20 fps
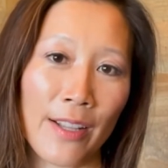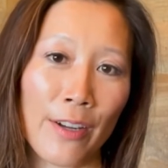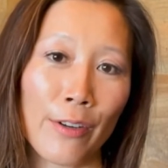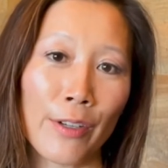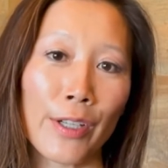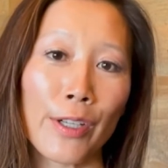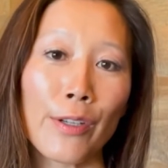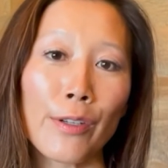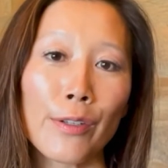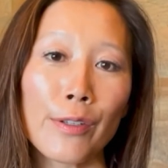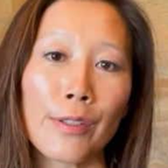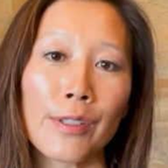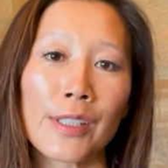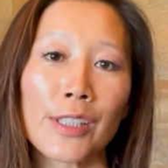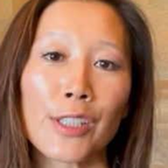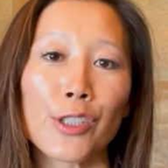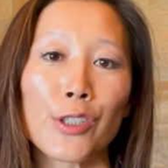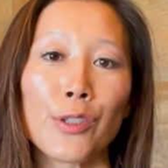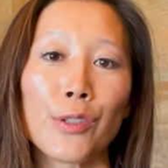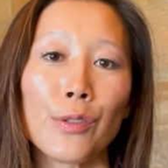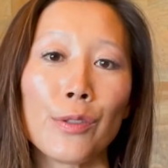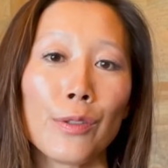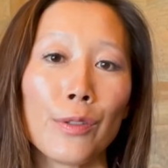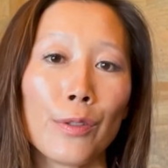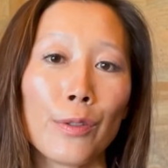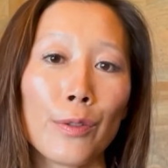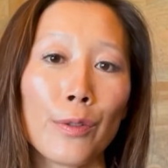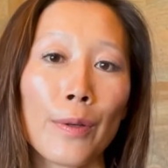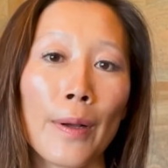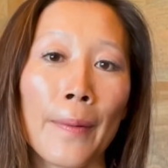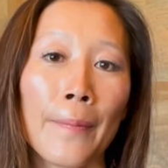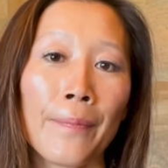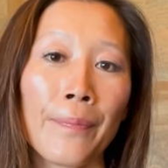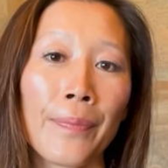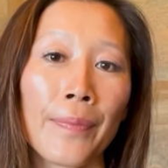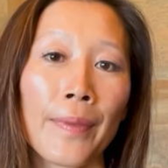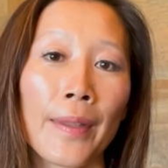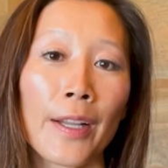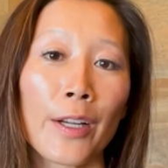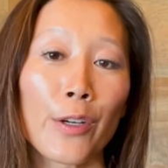They're used to
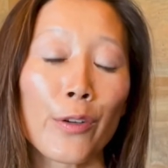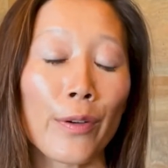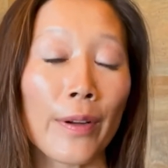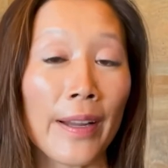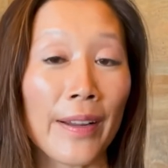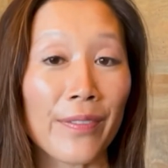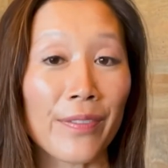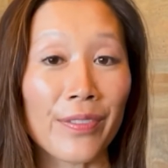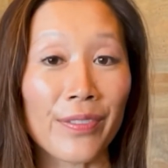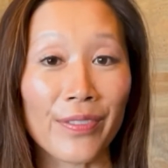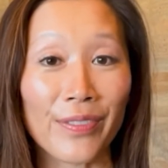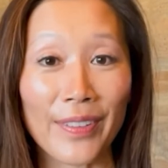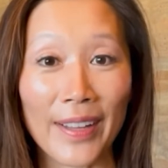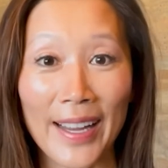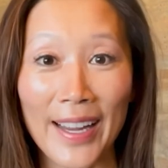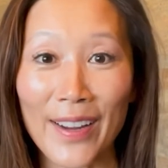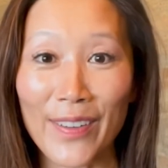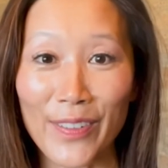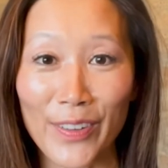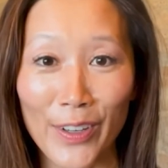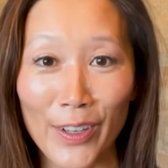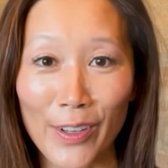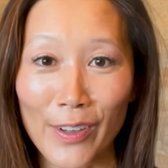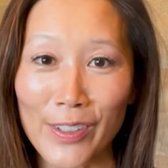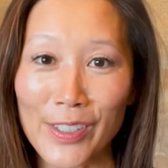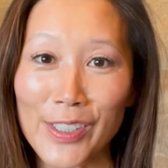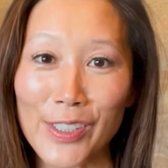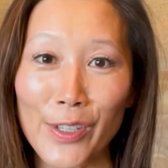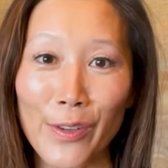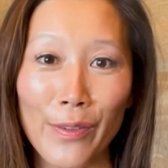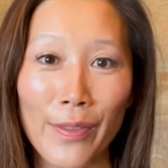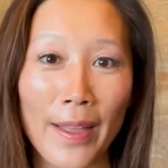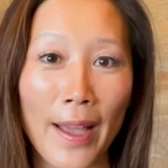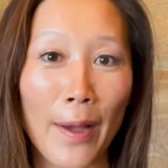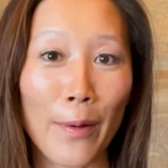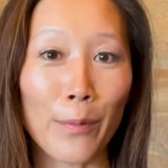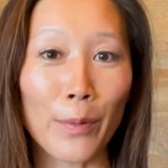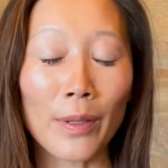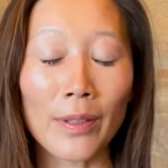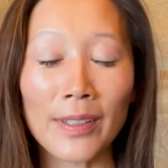create flavor so
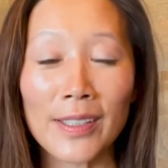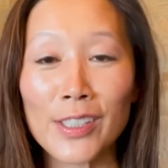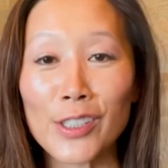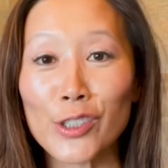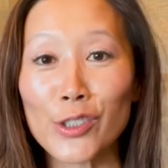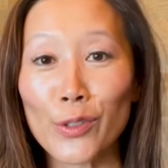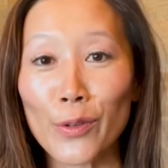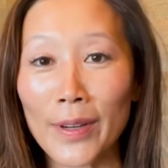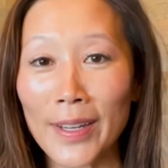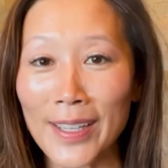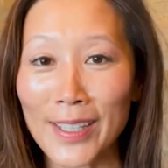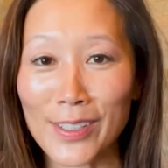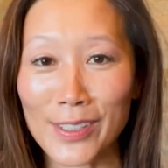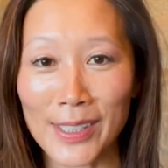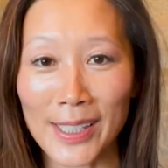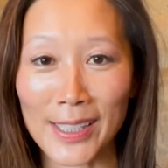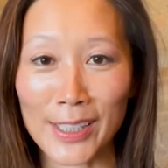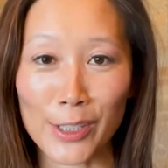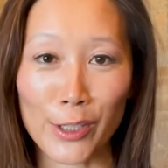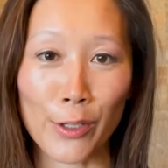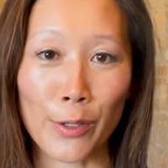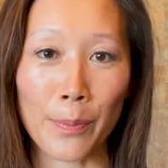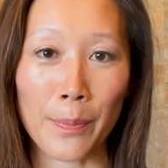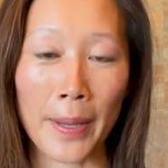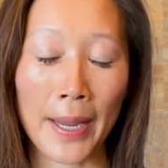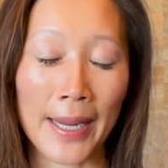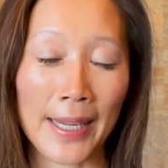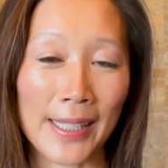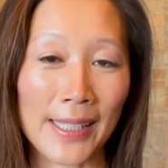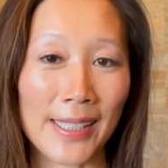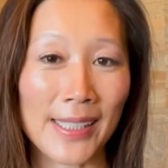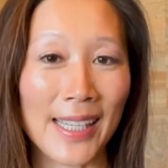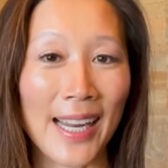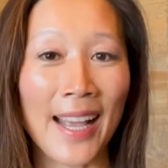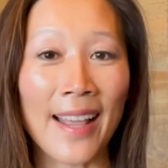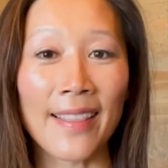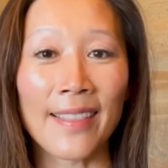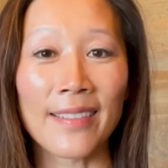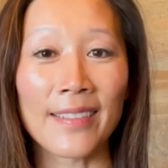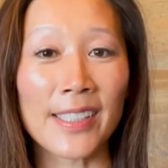that we'll enjoy using toothpaste,
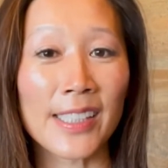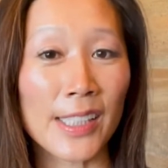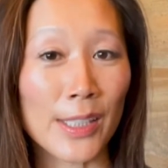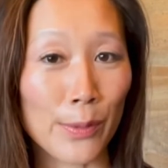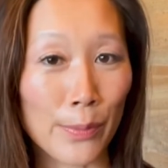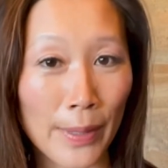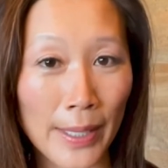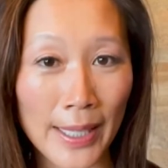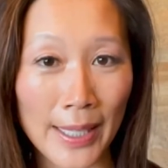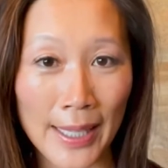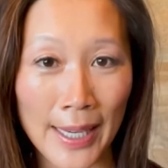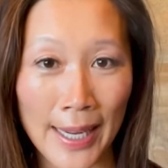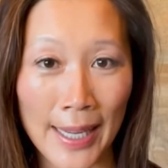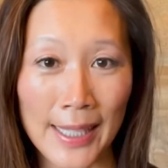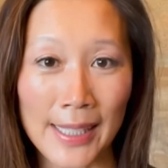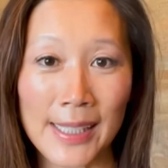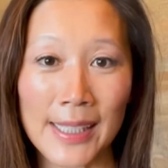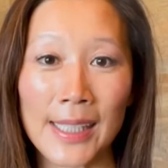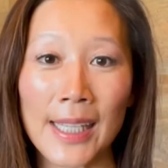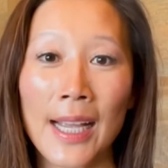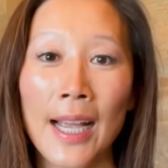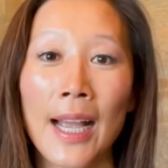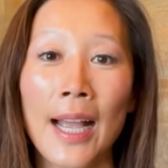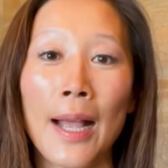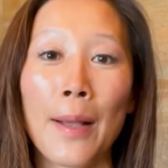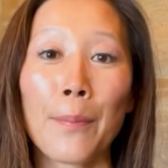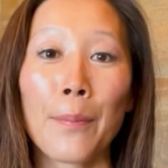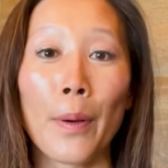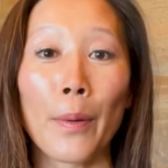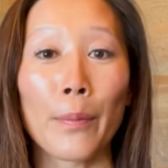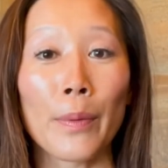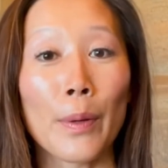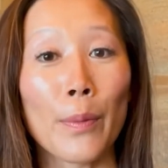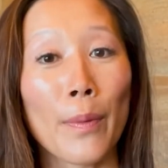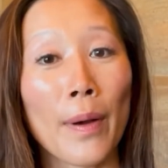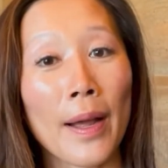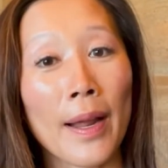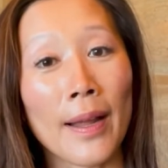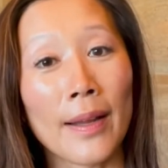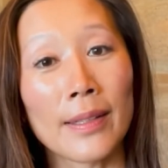and sweetness, but we
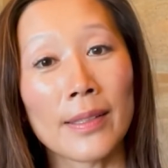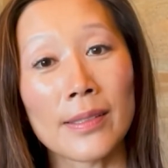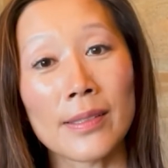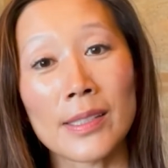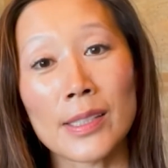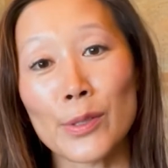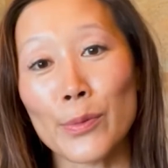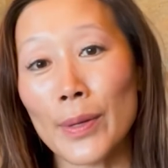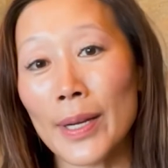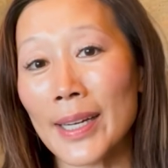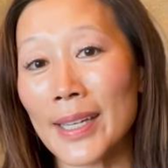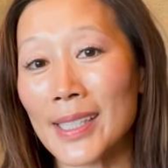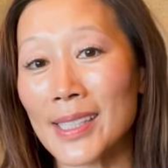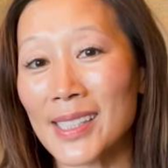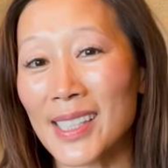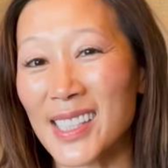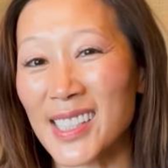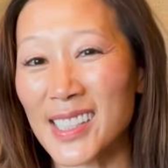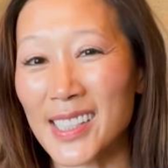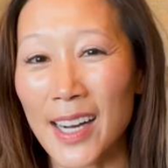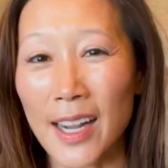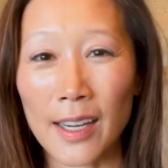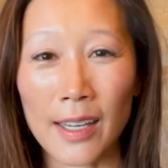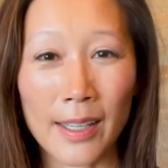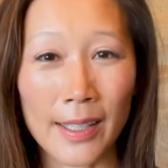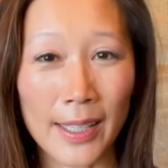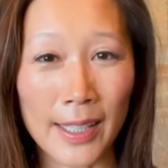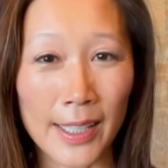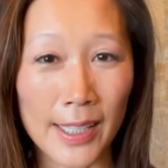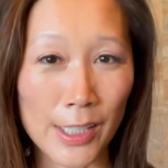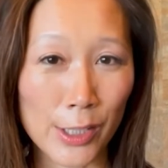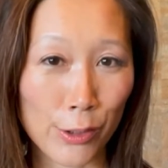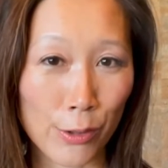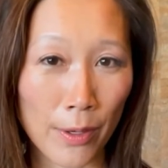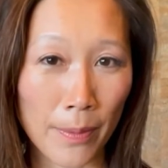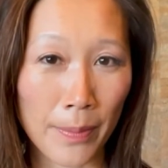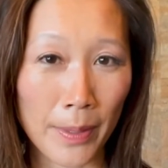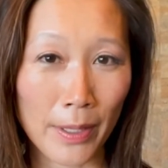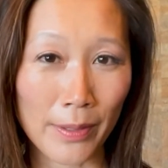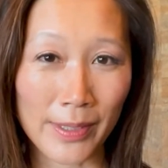want sweetness that's not going to
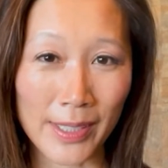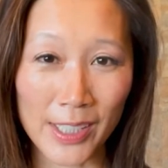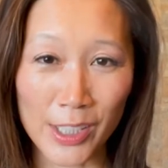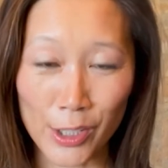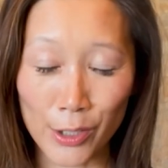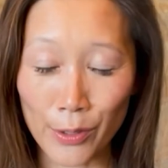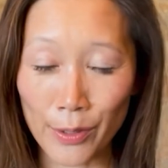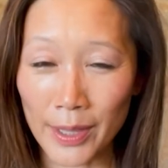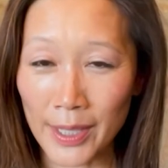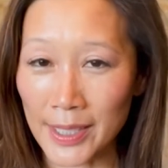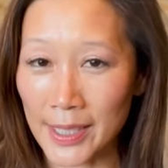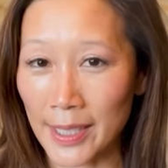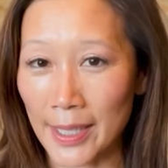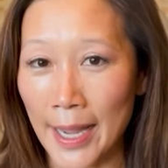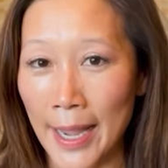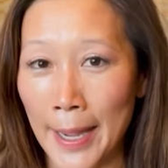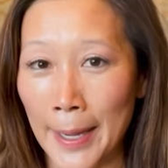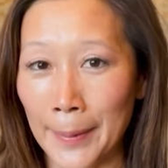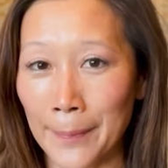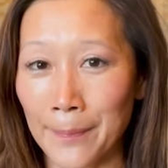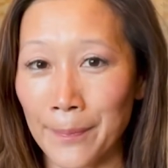contribute to tooth decay.